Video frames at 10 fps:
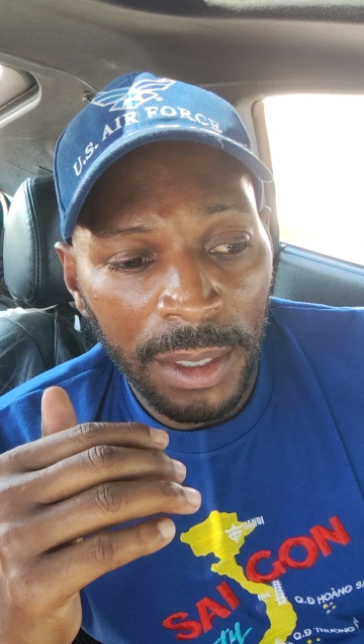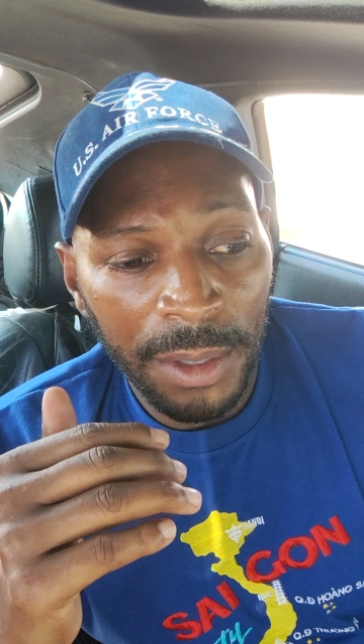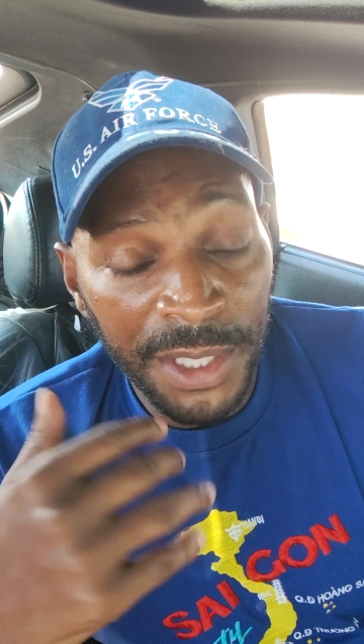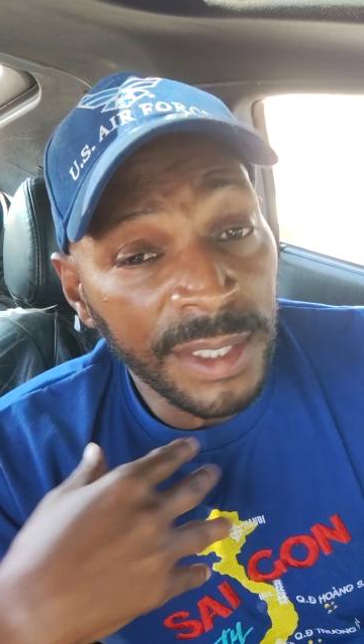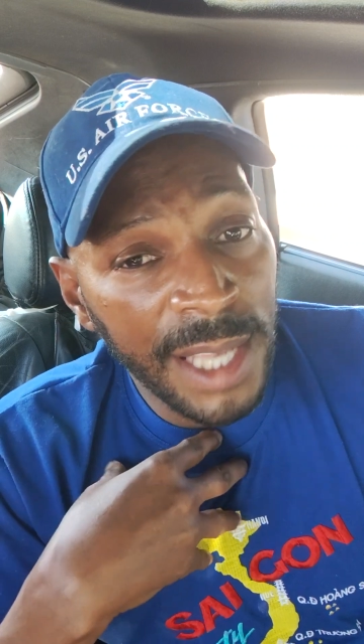
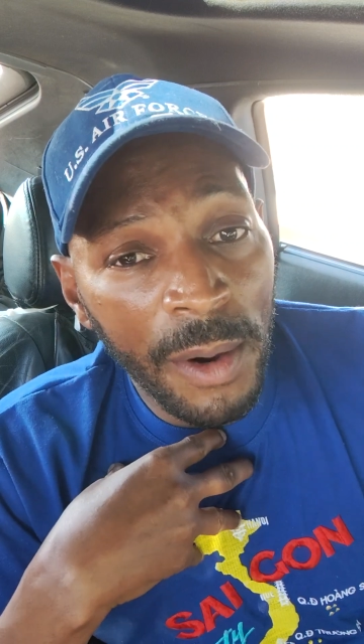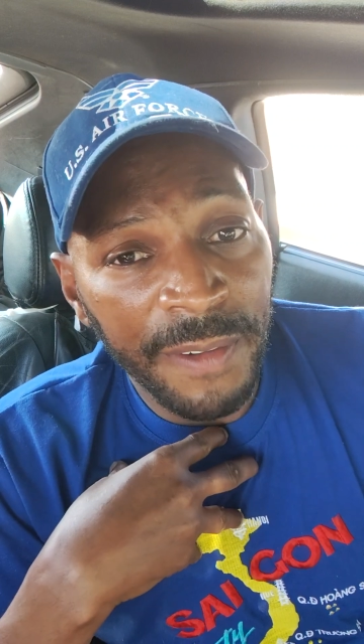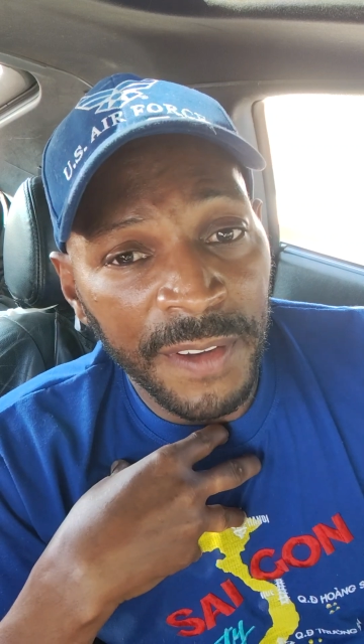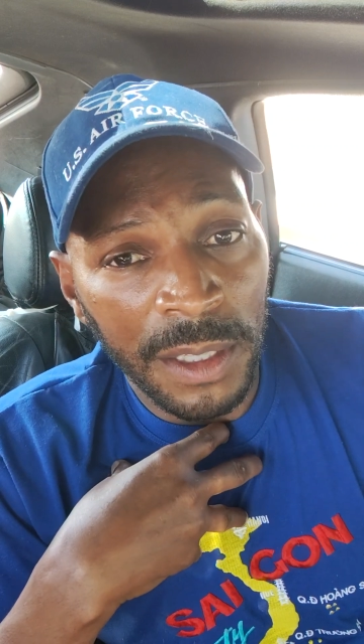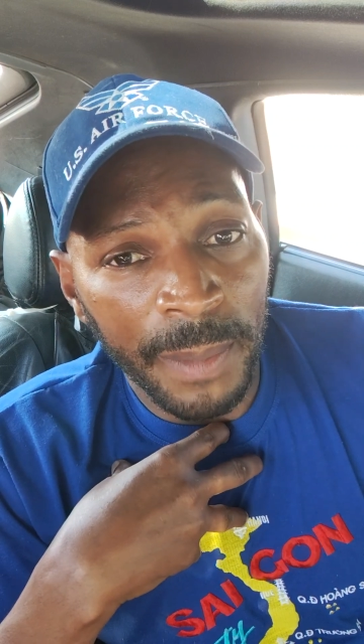And this is how I
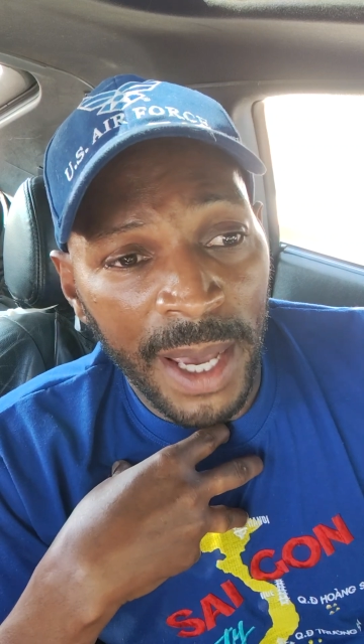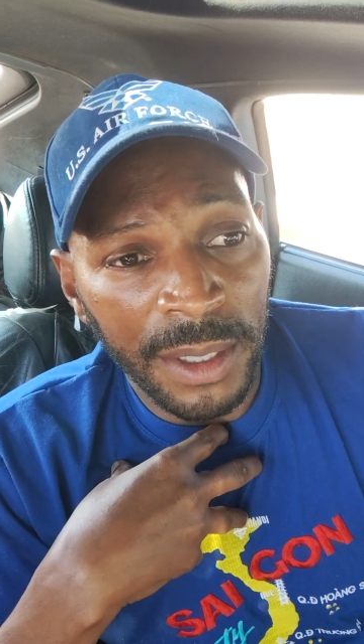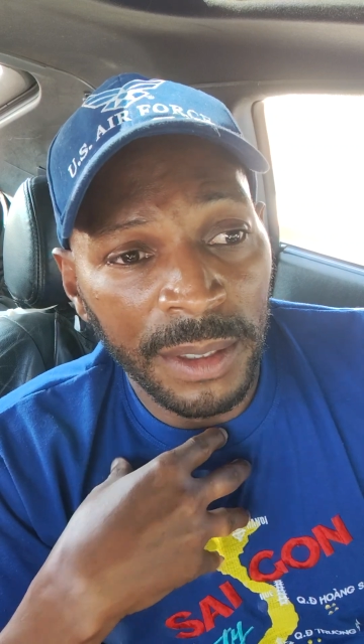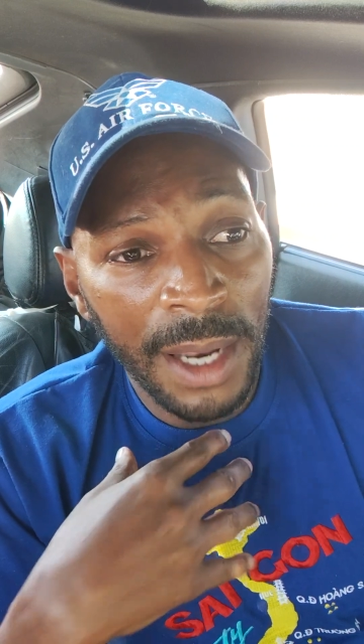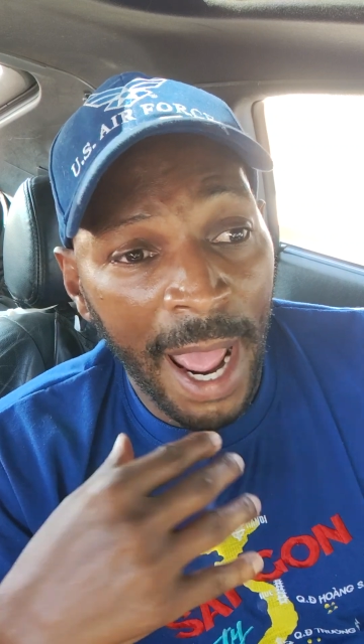feel about
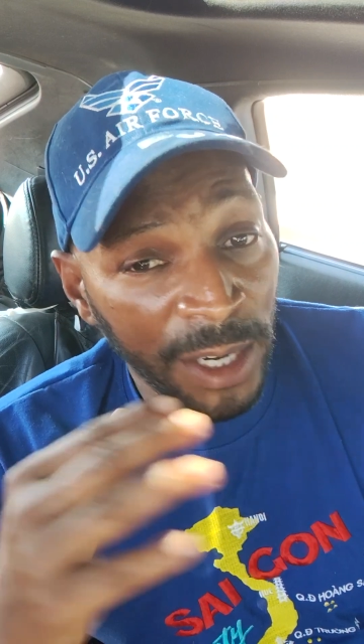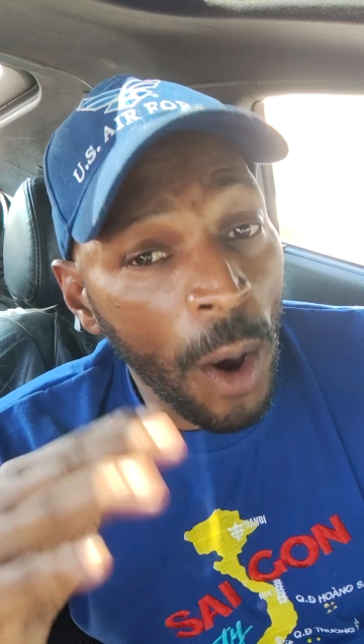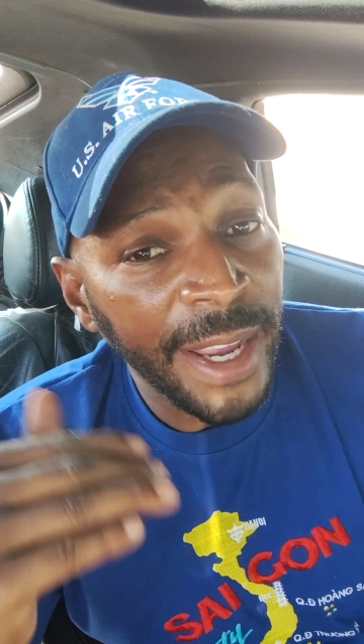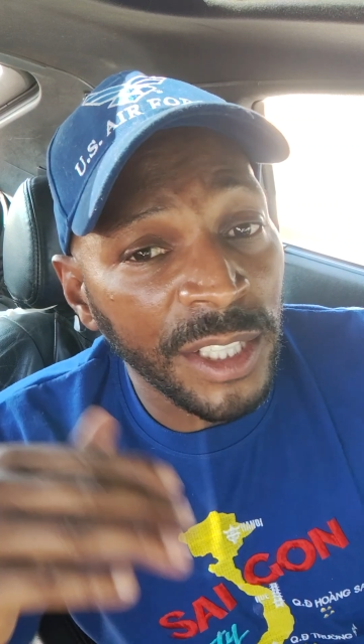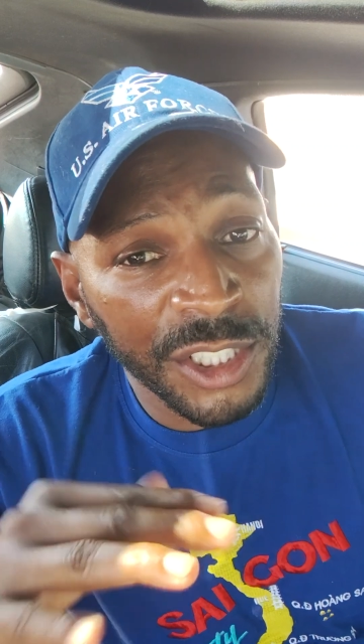it. I know
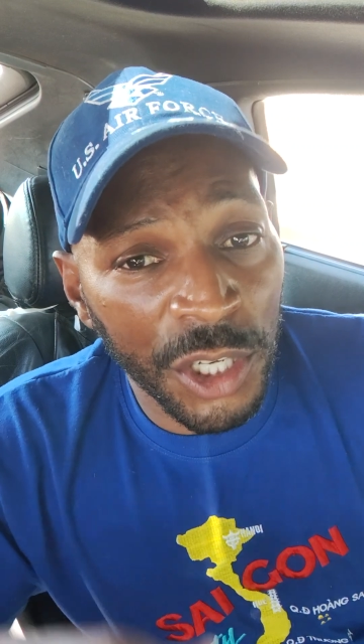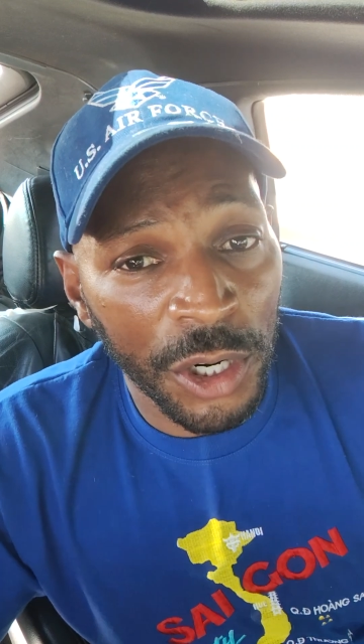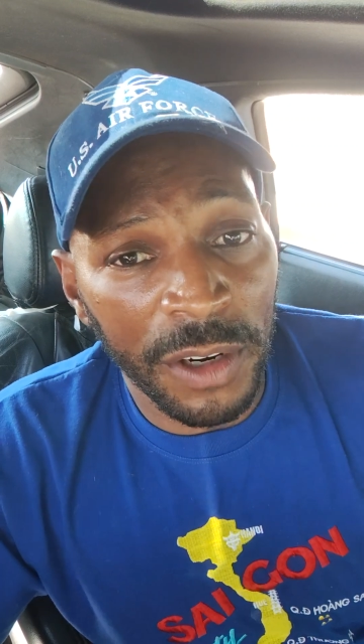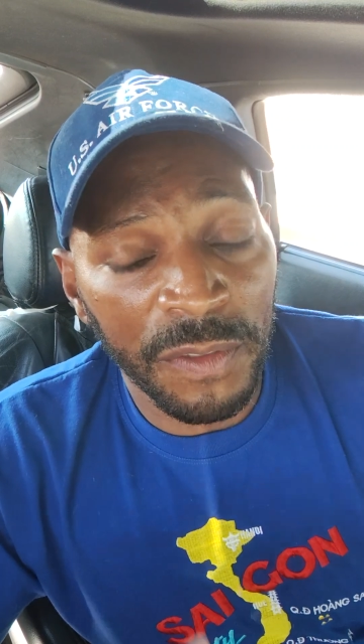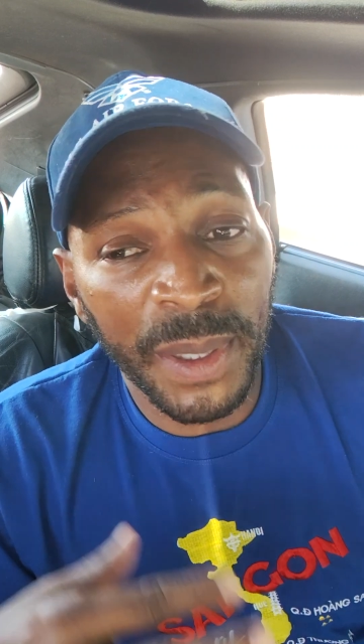I can
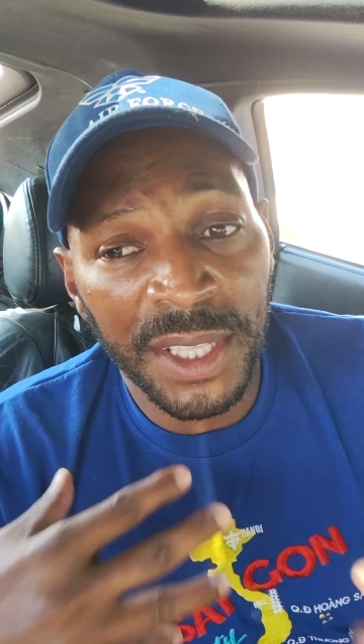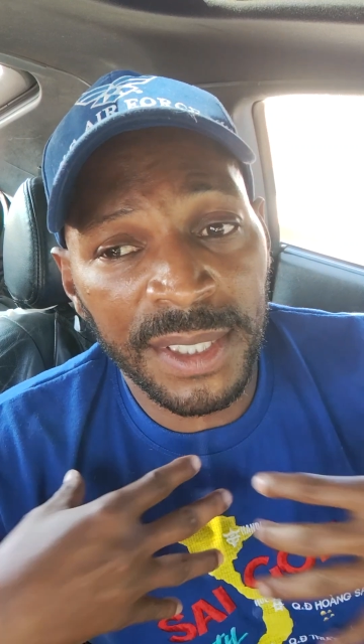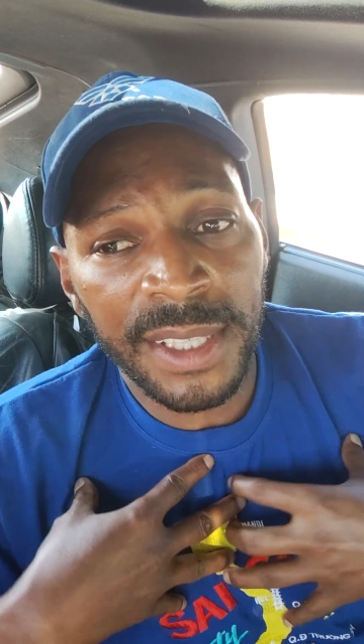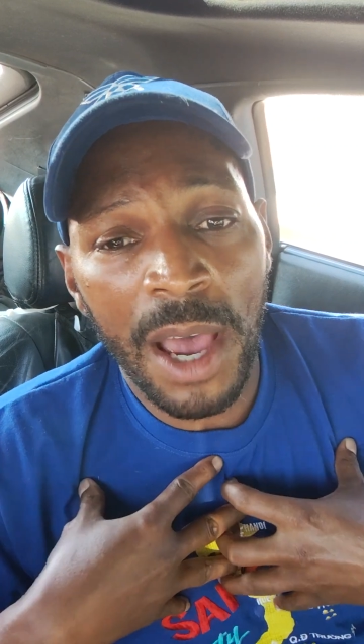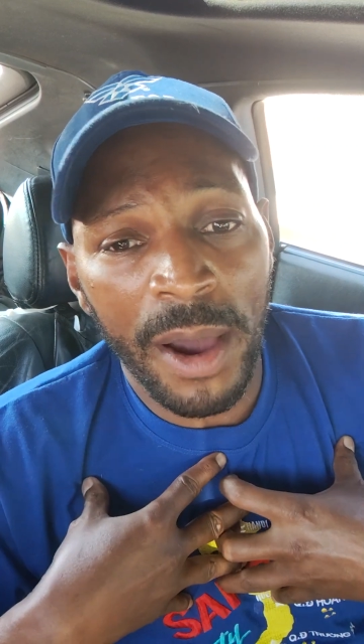serve, but this
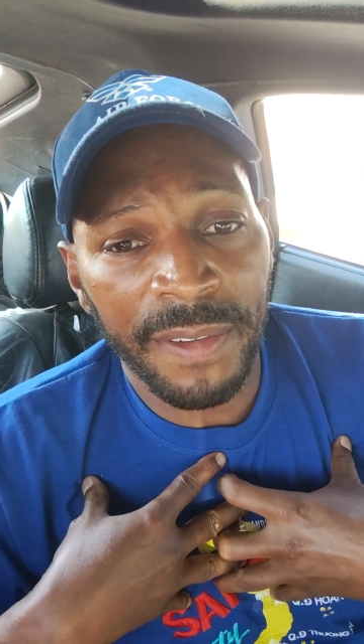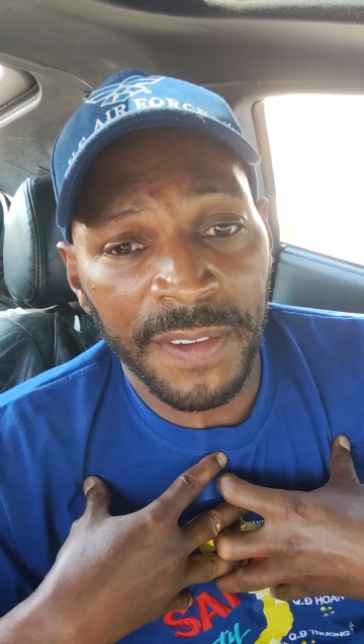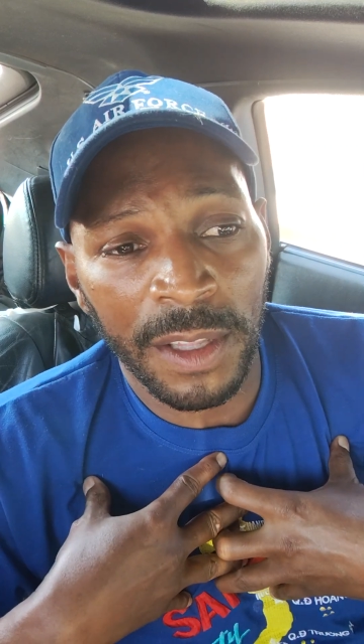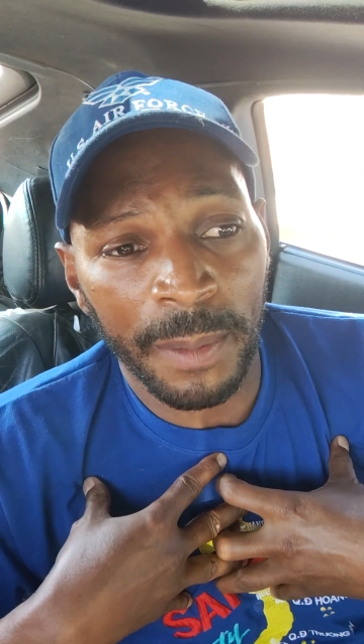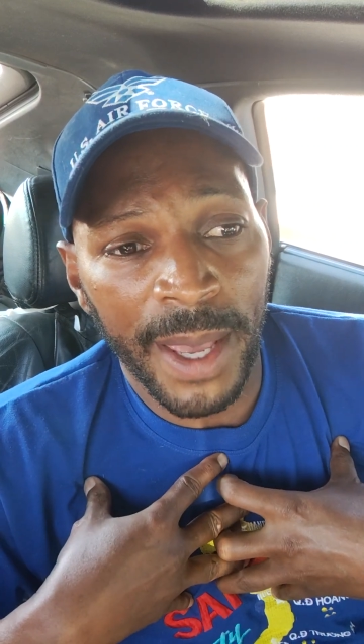is how I
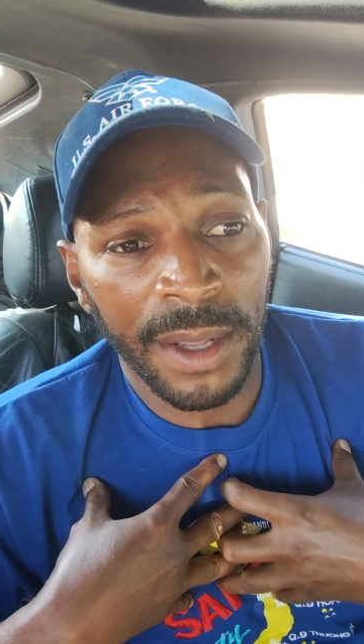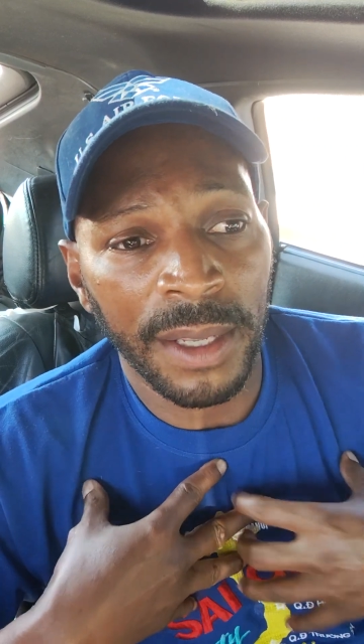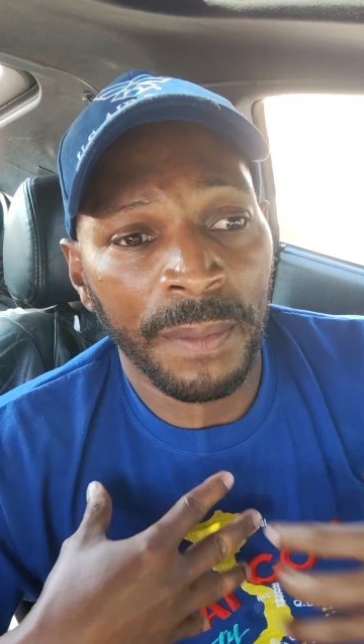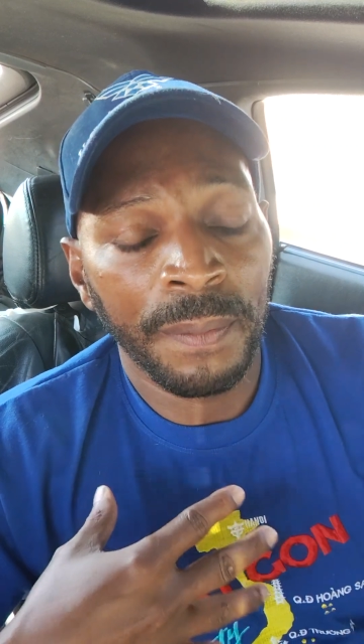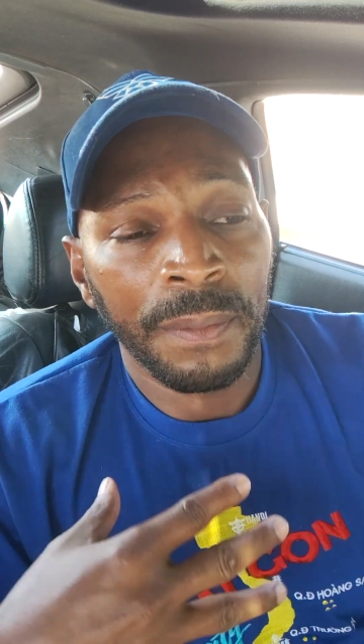feel about it.